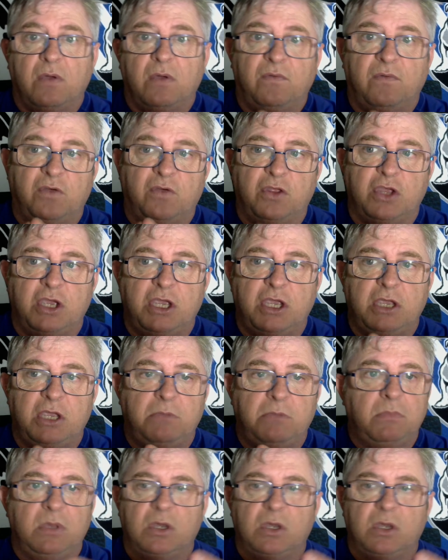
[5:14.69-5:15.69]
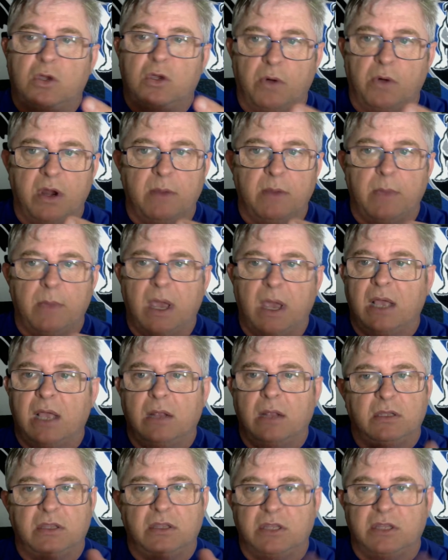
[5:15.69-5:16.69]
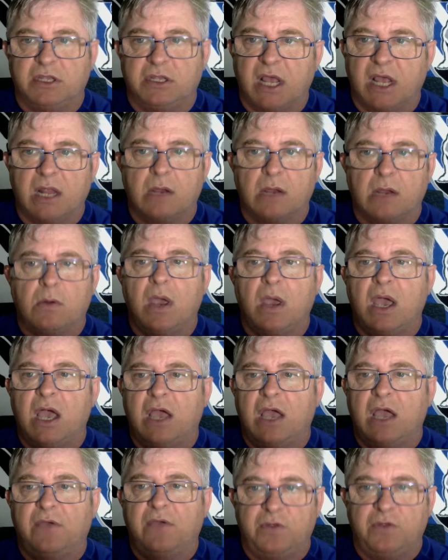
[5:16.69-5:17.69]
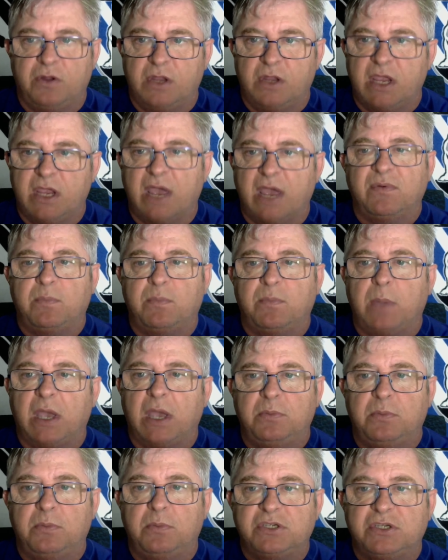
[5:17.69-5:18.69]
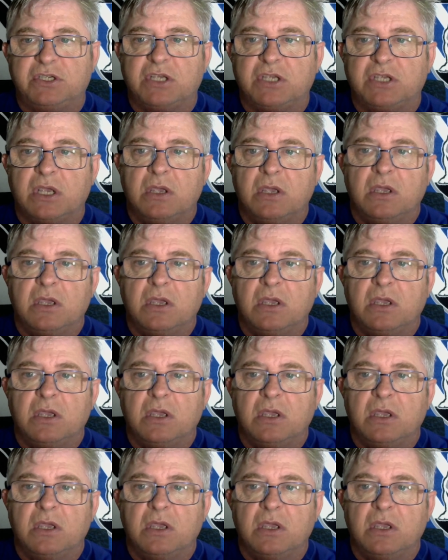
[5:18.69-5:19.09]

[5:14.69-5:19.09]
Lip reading: for the Courier Mail and the Telegraph and the other papers.